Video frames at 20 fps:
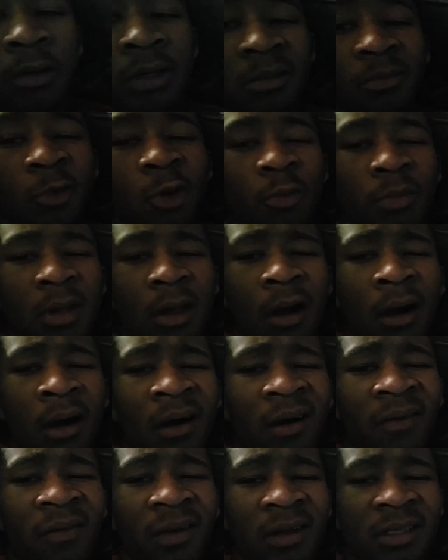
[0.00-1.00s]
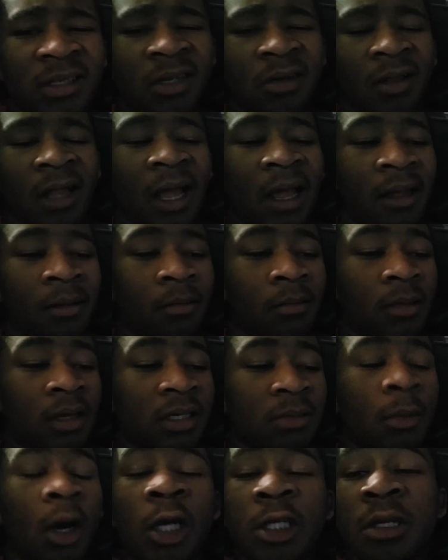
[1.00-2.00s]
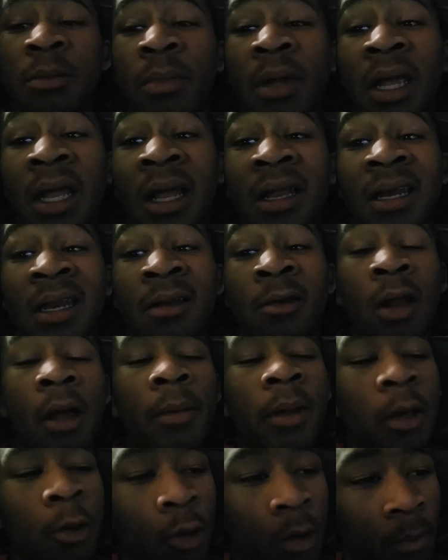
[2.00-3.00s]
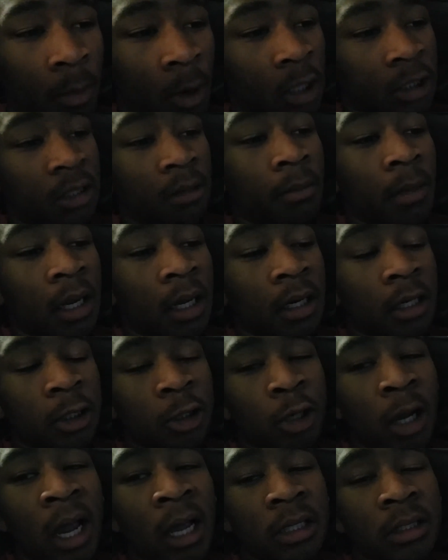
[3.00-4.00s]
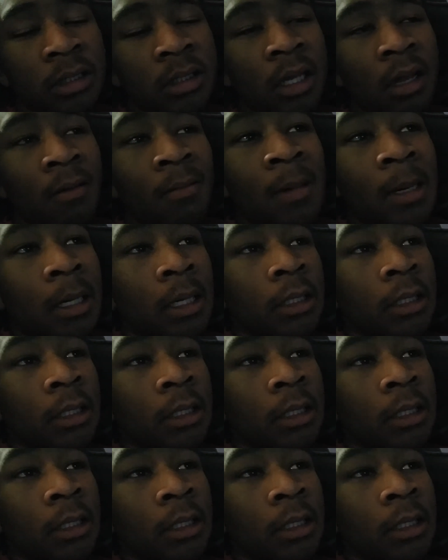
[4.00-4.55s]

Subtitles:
Cause I'm gonna be off until like, cause marching band. I've been doing marching band and track and stuff.